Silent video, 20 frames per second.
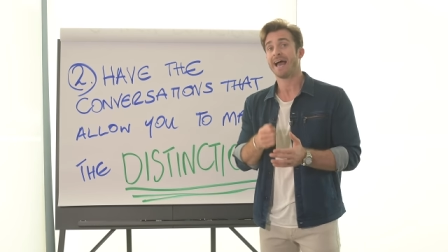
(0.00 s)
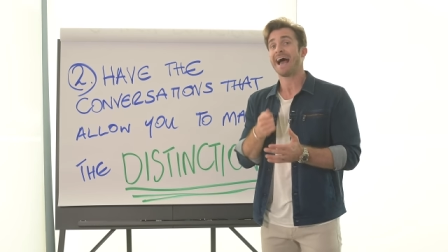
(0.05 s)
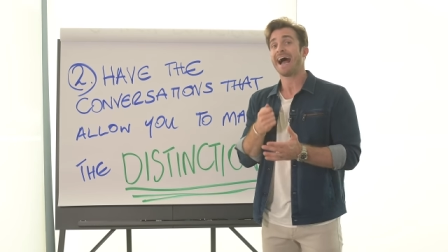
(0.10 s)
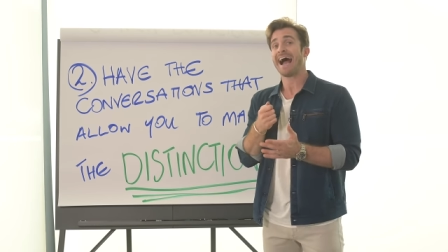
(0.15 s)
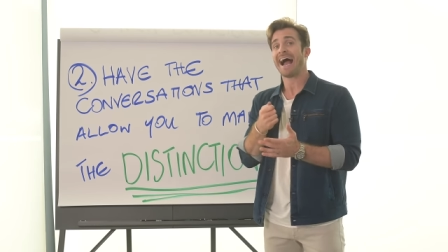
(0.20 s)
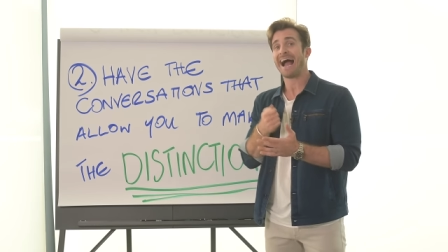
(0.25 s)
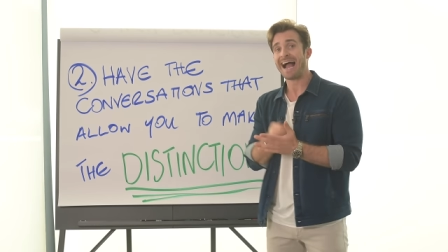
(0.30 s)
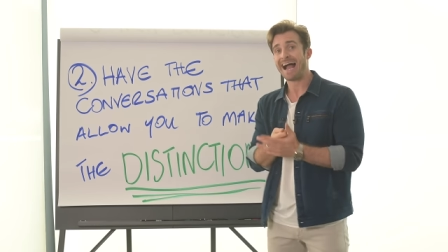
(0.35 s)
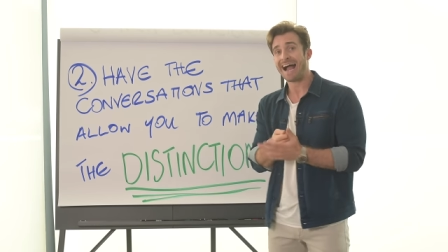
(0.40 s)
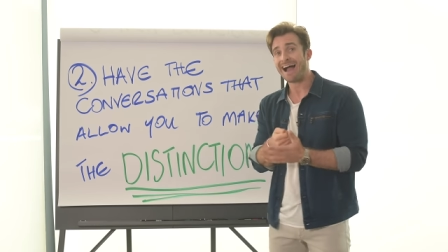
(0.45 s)

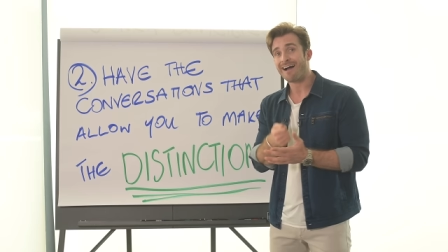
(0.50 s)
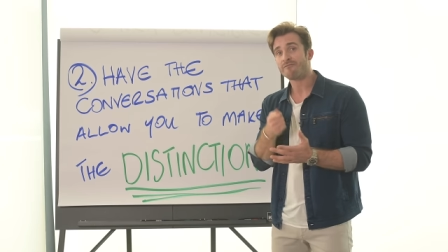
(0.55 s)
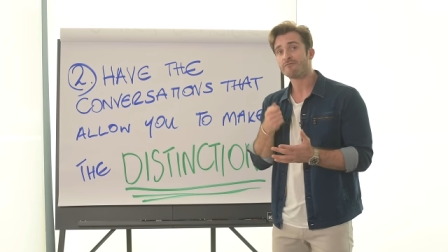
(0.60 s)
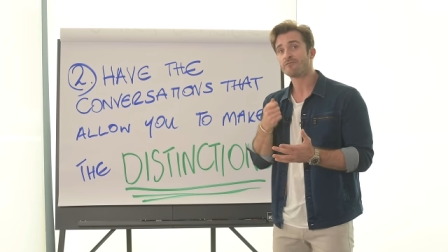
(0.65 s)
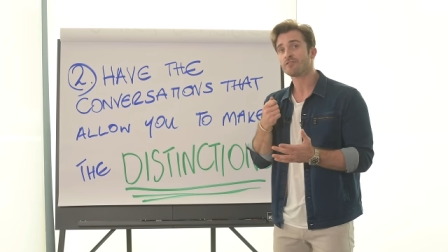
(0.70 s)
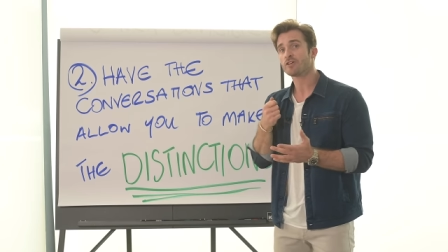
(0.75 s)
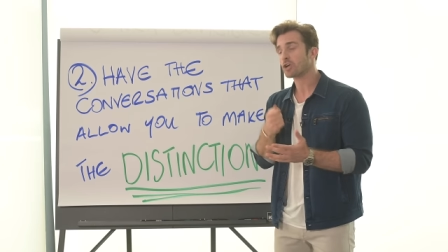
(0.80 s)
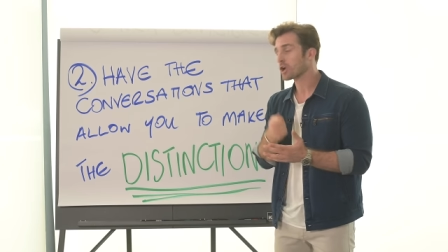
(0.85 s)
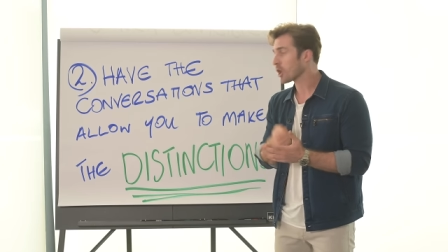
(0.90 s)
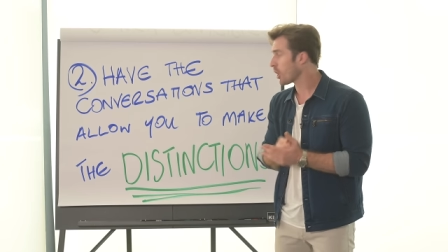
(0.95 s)

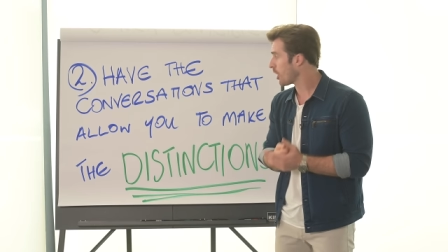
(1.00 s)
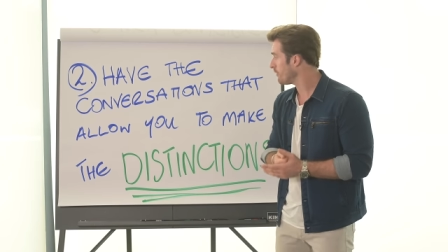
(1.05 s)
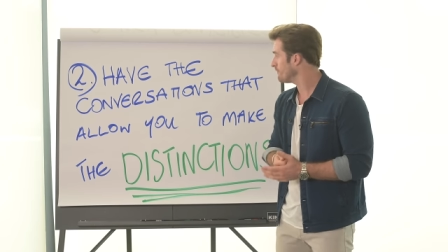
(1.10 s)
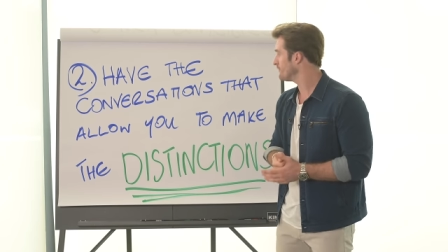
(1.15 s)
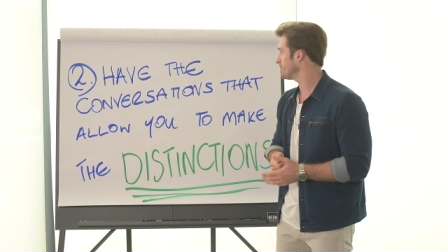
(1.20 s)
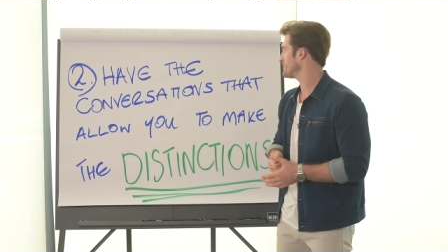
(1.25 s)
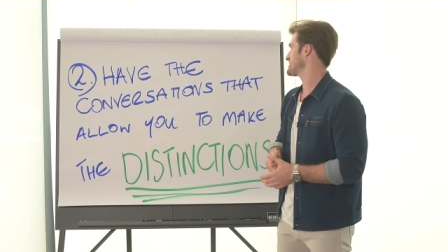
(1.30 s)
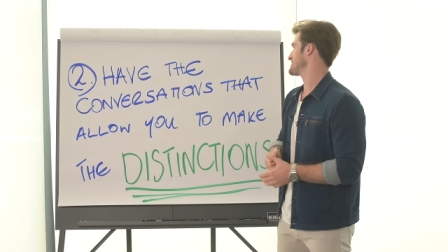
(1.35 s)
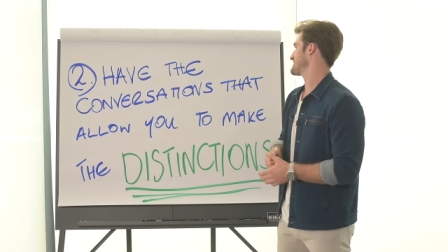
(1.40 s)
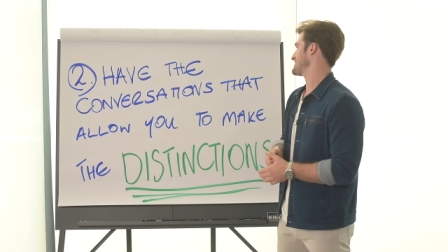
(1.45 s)
have the
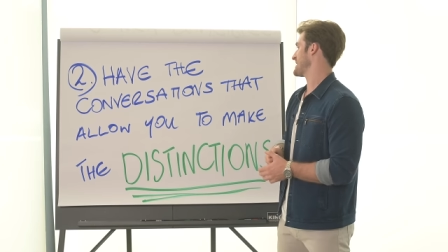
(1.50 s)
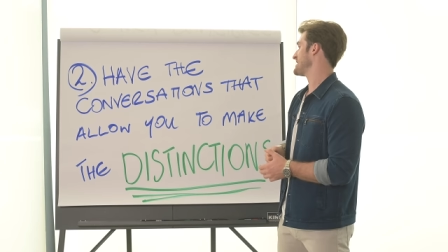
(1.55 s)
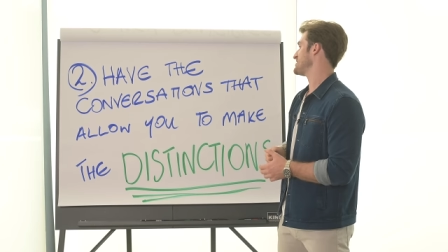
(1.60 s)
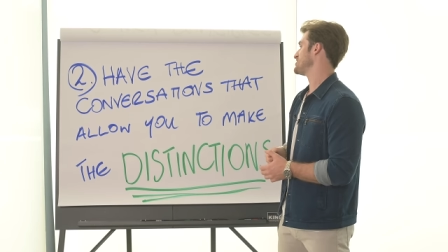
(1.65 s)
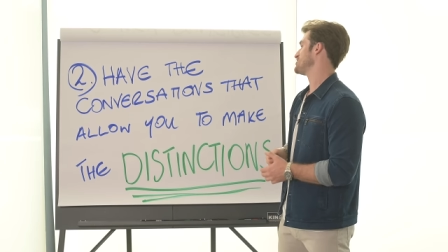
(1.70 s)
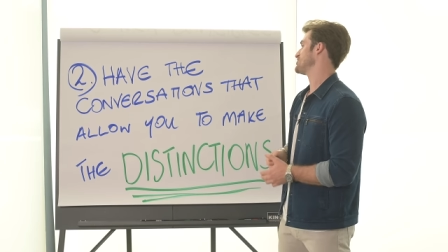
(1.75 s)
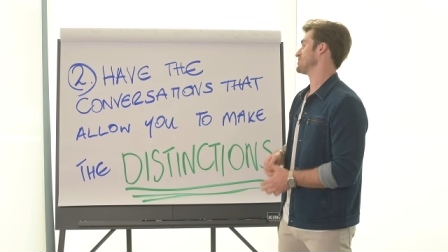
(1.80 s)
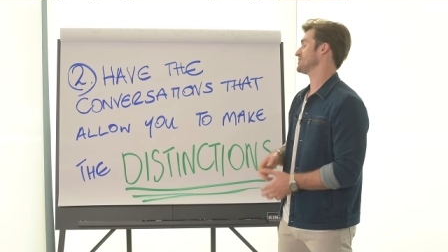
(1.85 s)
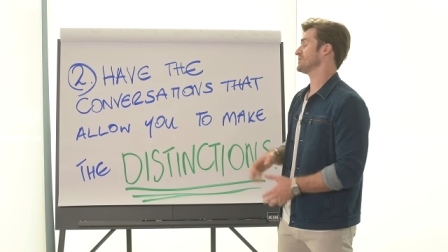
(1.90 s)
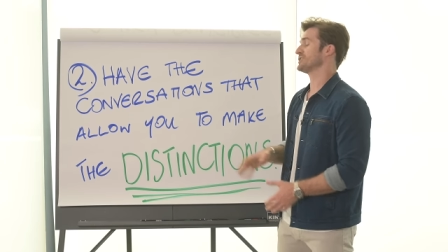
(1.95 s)

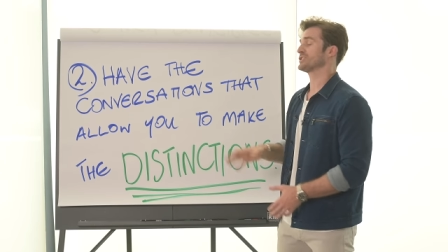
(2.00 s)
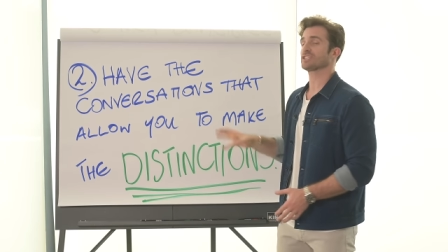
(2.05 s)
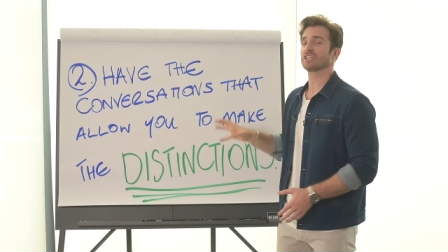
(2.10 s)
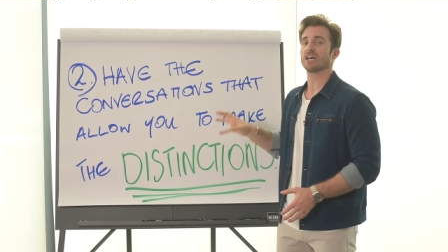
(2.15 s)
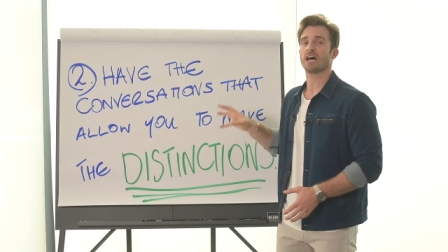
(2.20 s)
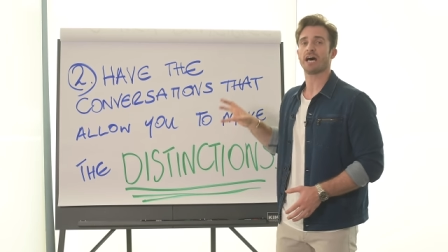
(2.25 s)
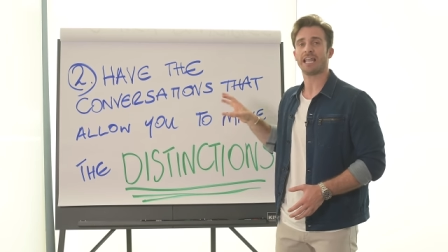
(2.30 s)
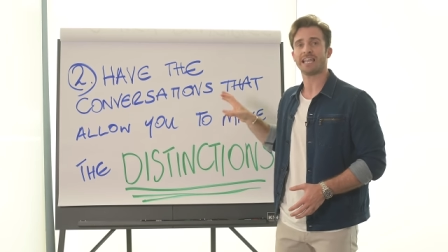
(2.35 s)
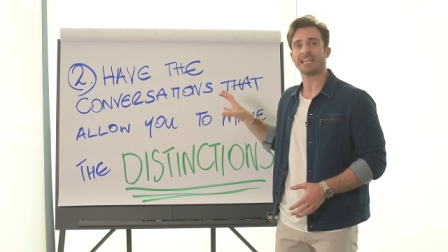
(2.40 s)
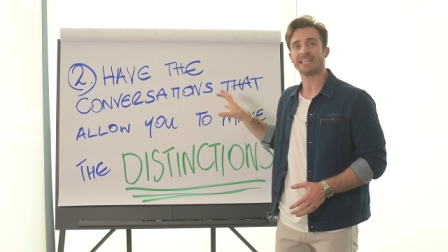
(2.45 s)
conversations
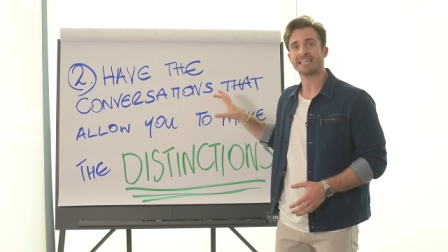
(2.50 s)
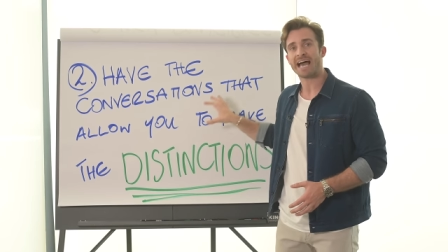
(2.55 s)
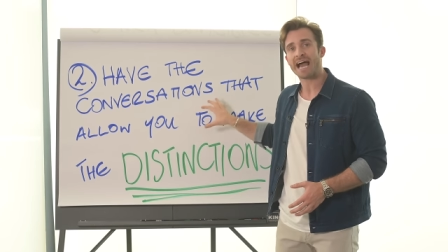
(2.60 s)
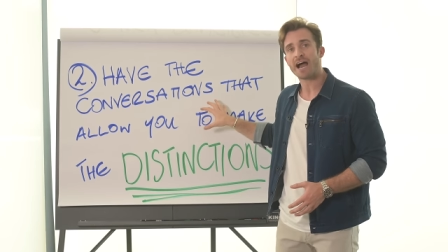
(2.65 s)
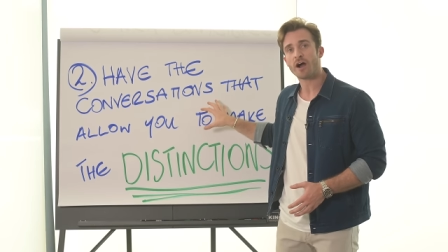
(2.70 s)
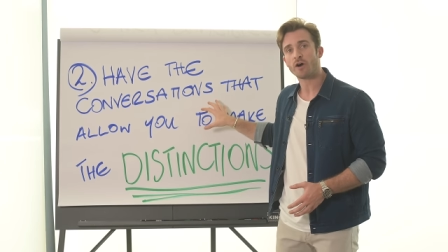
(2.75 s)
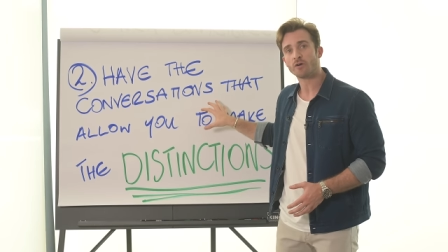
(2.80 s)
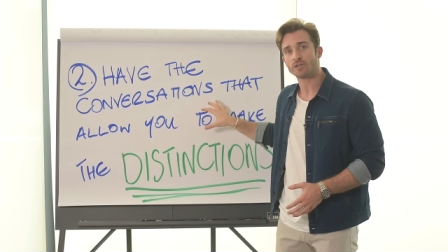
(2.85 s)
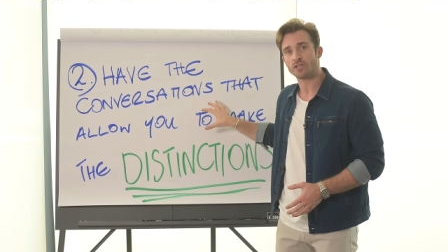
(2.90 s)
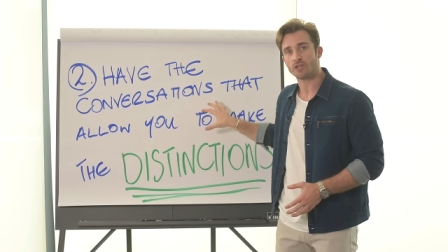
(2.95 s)
that
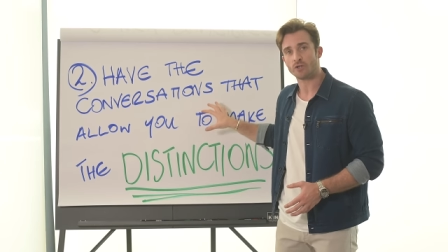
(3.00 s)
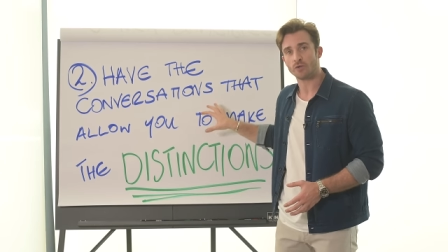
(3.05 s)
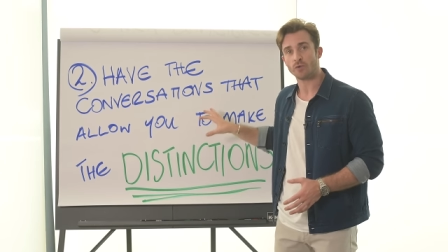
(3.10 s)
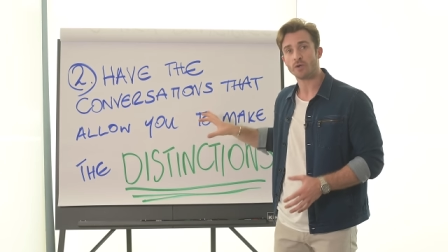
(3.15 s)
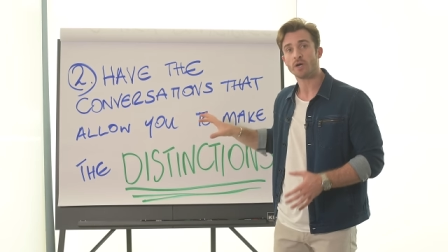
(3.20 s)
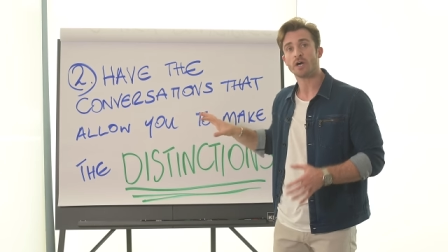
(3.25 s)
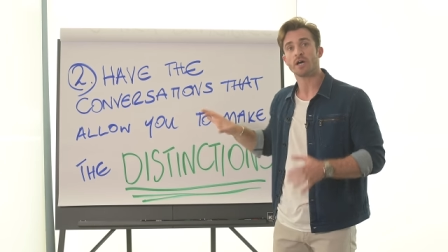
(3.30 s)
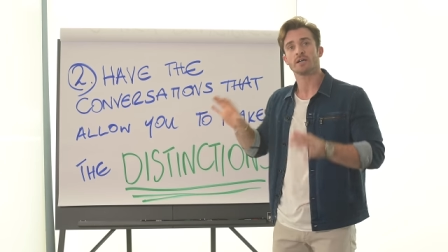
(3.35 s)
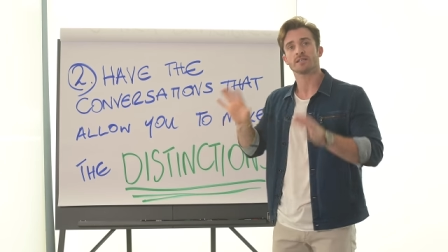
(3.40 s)
allow you